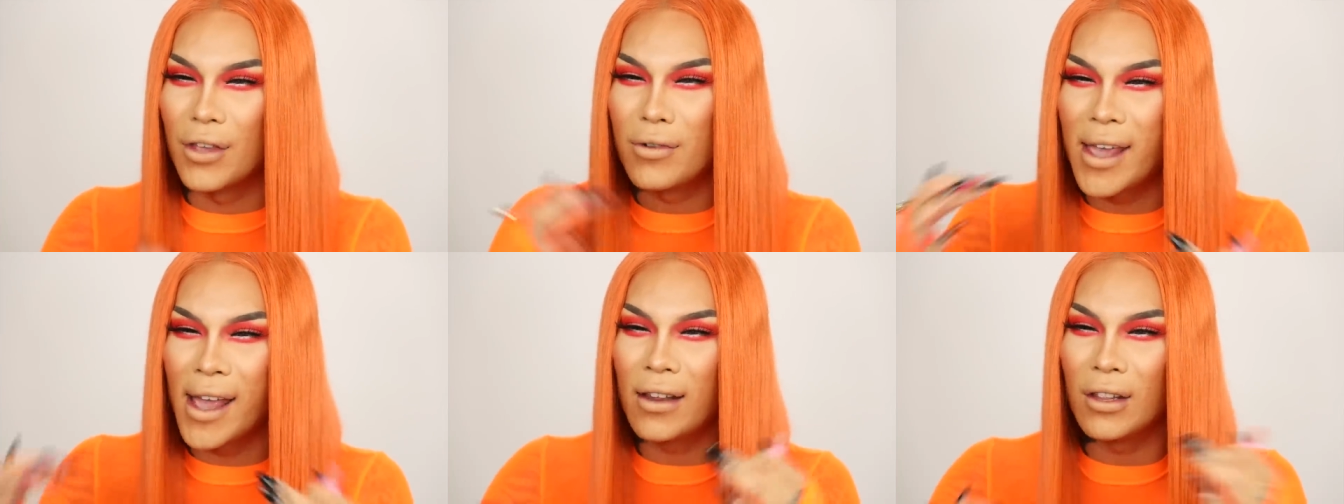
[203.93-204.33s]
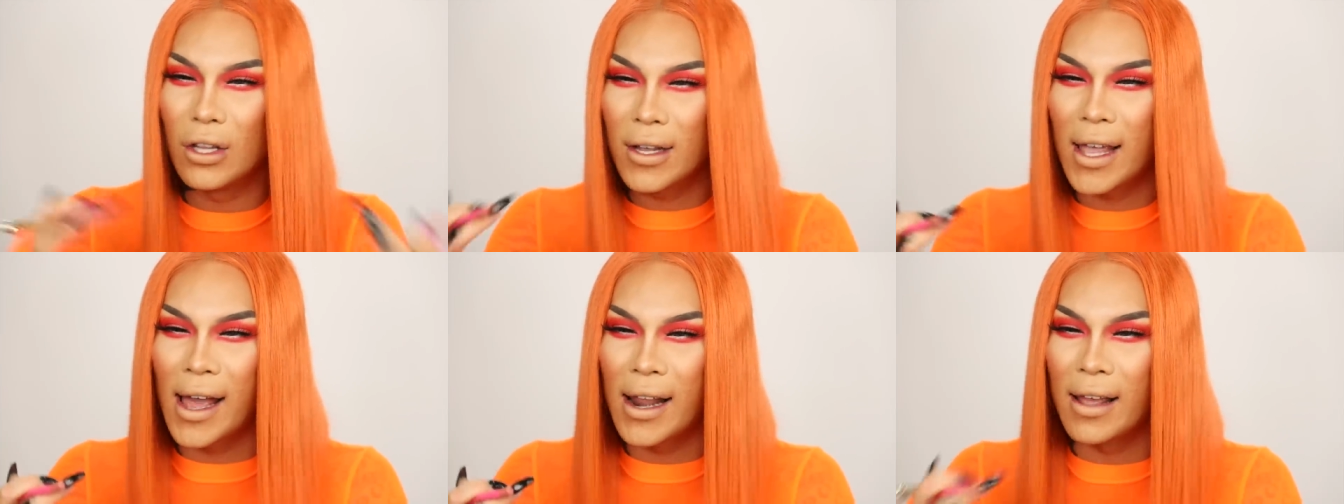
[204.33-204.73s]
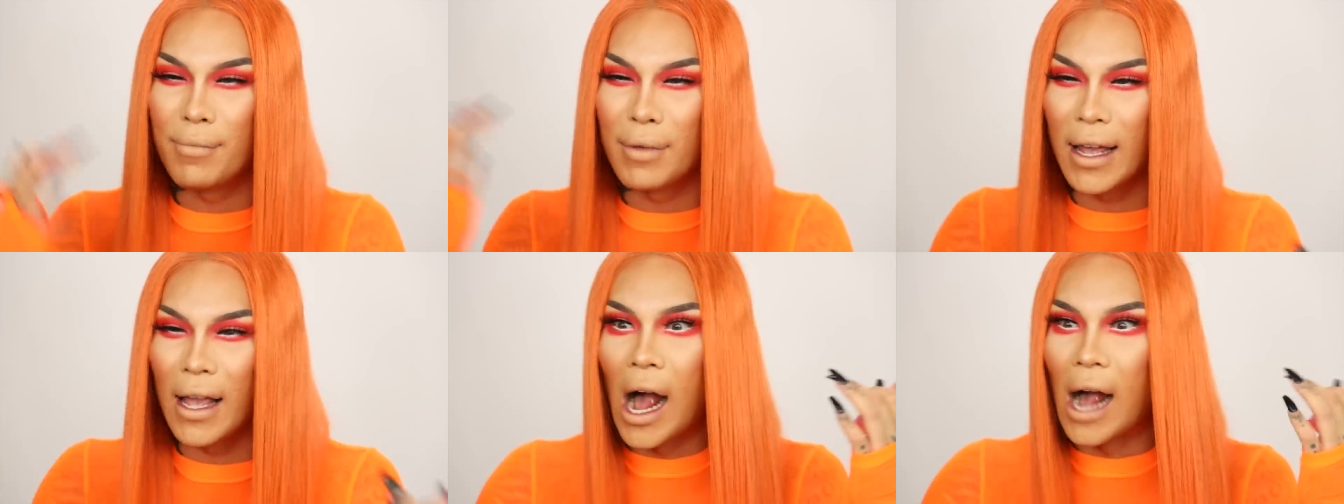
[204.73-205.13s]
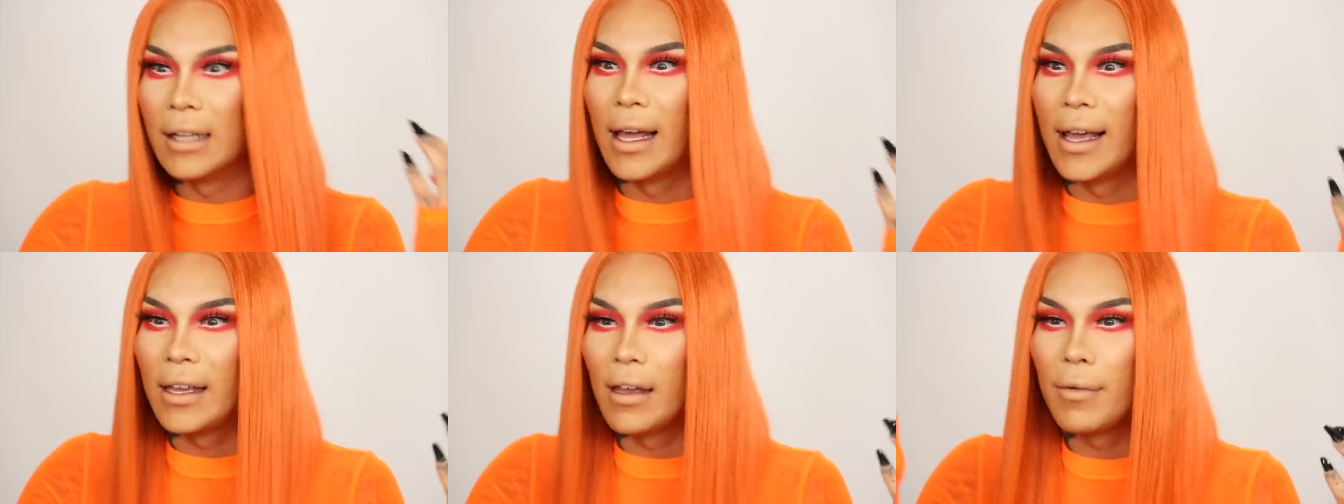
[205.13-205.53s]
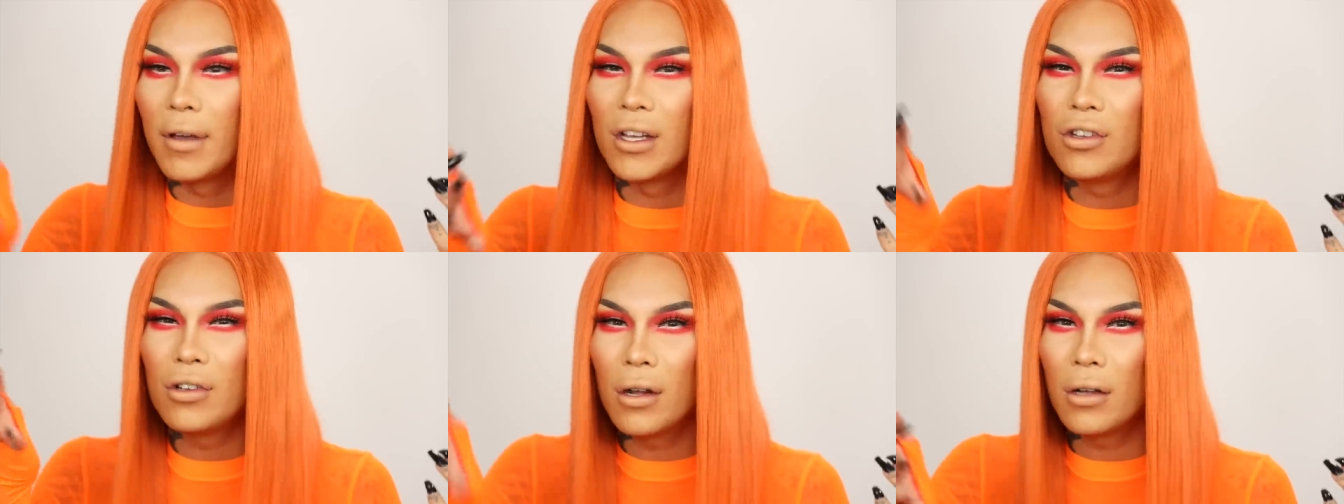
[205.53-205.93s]
You can't look at it and be like, I like it,
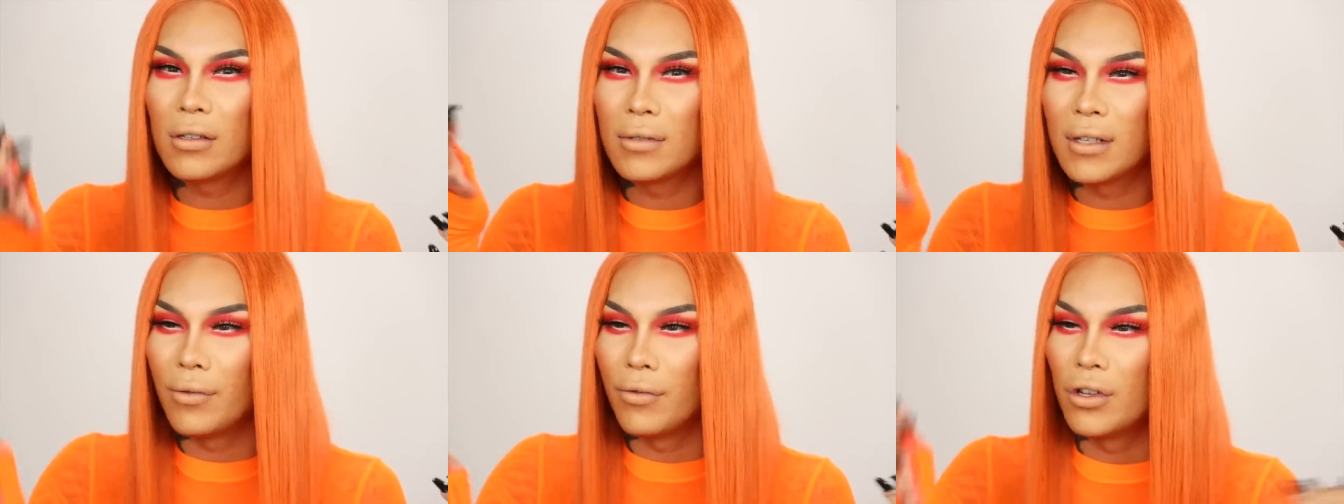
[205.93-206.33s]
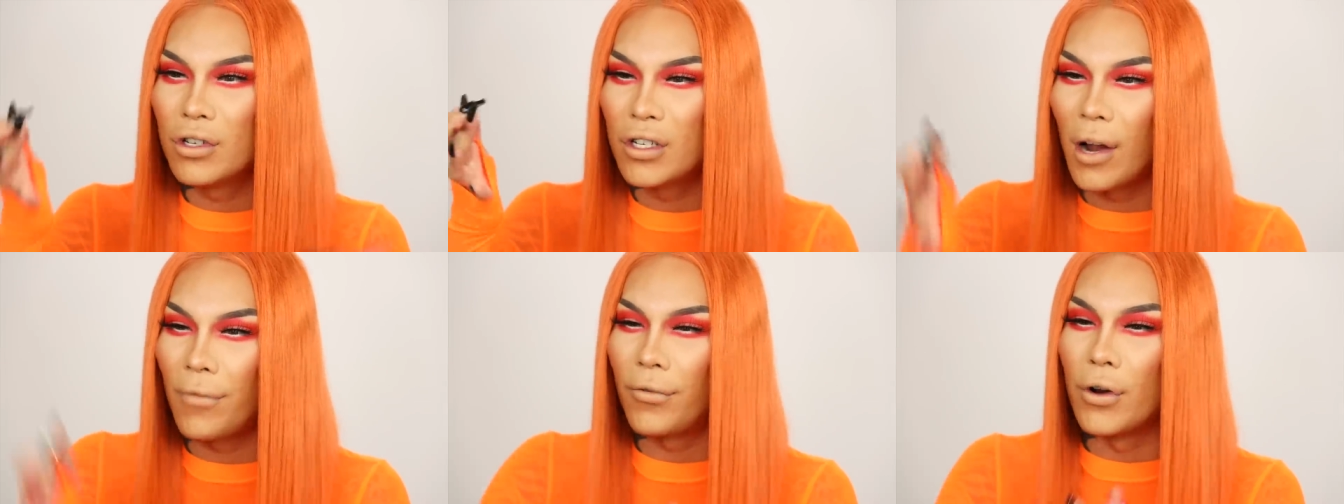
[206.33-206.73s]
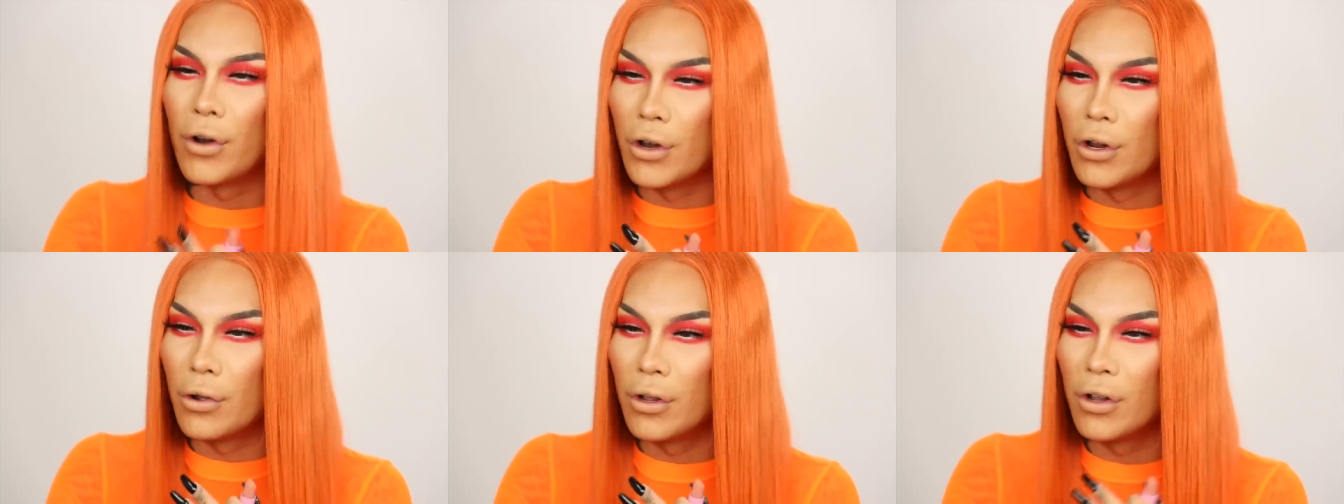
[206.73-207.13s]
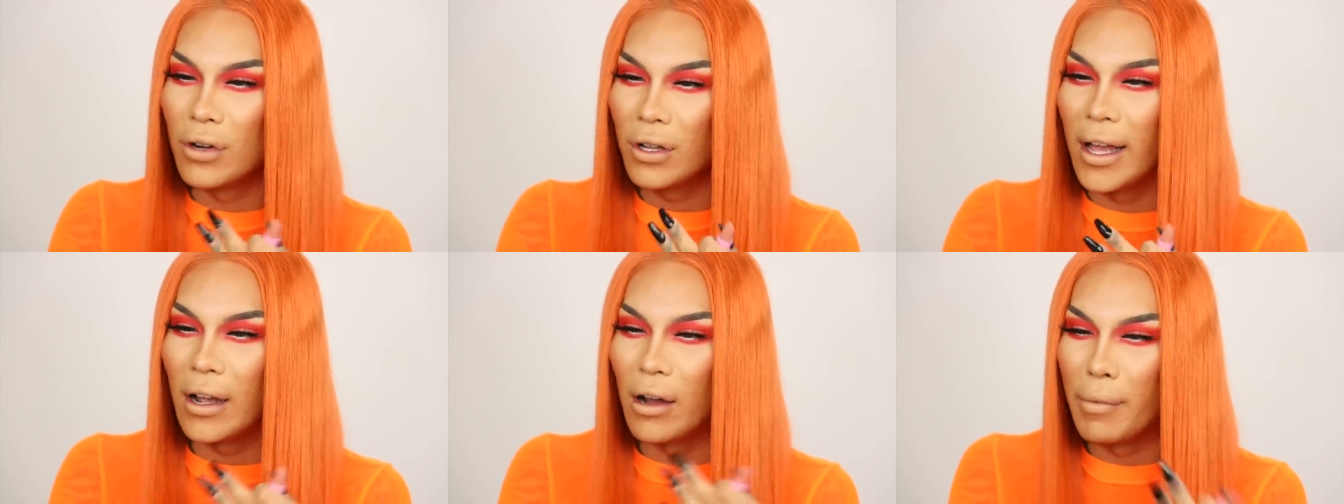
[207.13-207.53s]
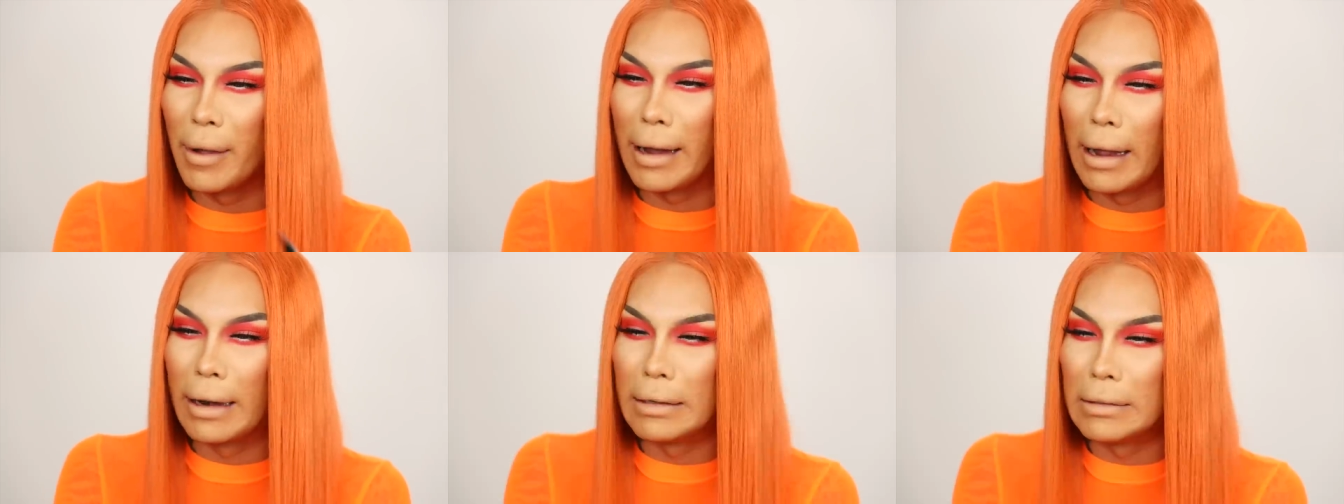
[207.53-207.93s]
because you know how sometimes when you shop for a nude and you're like, oh my
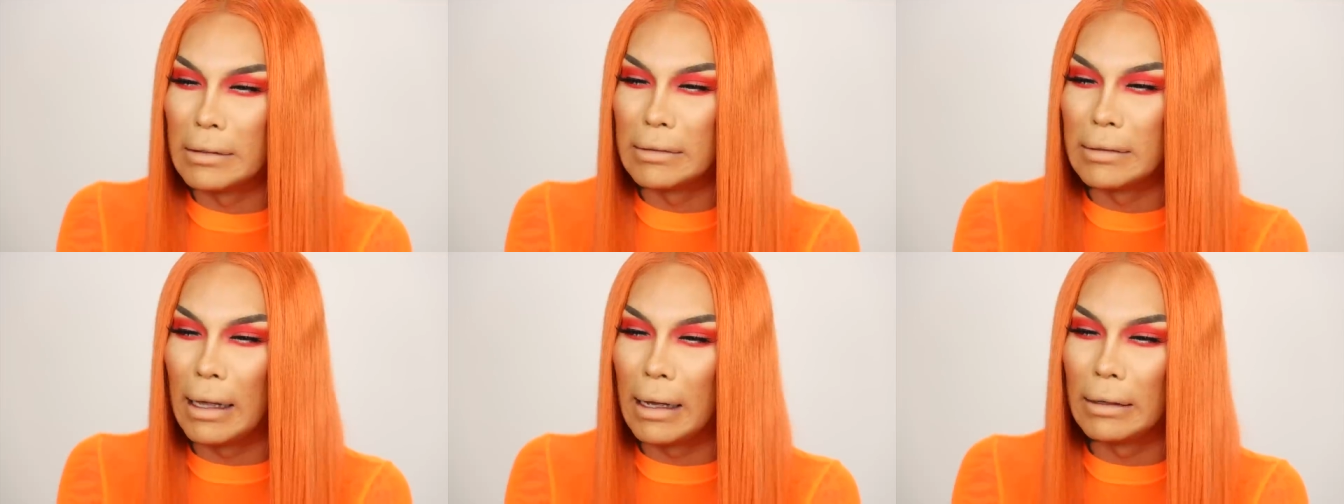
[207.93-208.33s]
god, this is